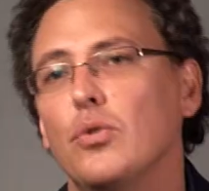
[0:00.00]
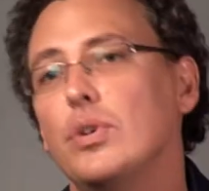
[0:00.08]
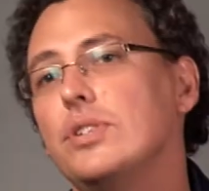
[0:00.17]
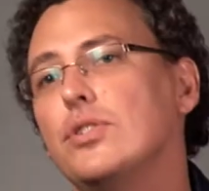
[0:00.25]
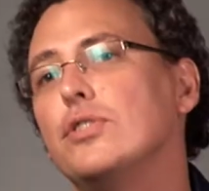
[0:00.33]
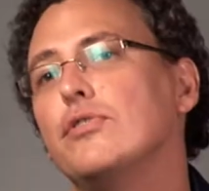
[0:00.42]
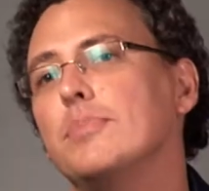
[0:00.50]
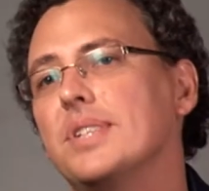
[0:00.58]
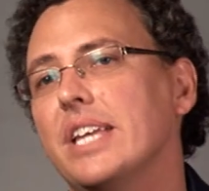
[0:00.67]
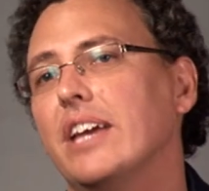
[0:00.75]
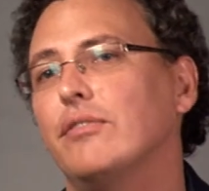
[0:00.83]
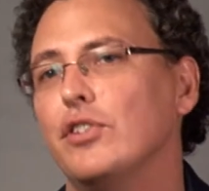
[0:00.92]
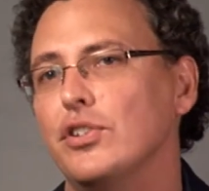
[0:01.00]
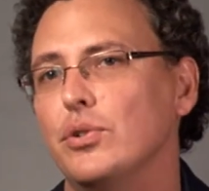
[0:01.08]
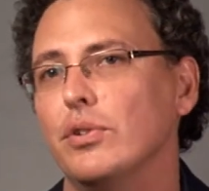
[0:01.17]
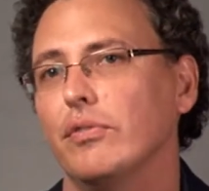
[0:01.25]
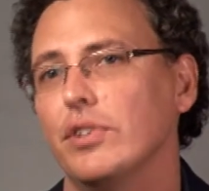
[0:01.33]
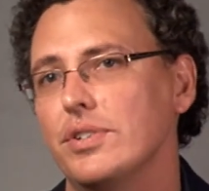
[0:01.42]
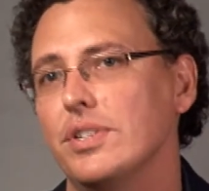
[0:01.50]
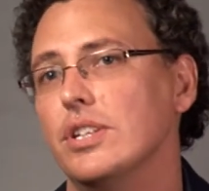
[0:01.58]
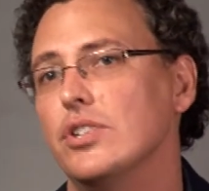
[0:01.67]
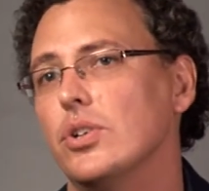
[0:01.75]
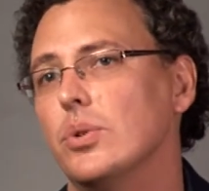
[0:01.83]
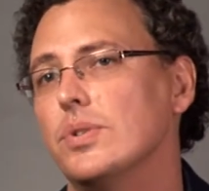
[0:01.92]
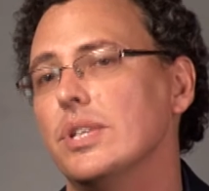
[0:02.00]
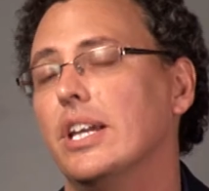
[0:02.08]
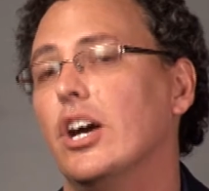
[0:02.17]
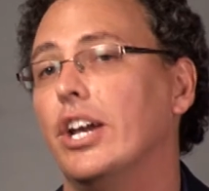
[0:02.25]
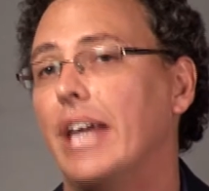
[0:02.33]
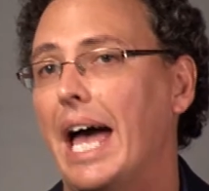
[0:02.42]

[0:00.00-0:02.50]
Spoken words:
Research from Stanford University shows that on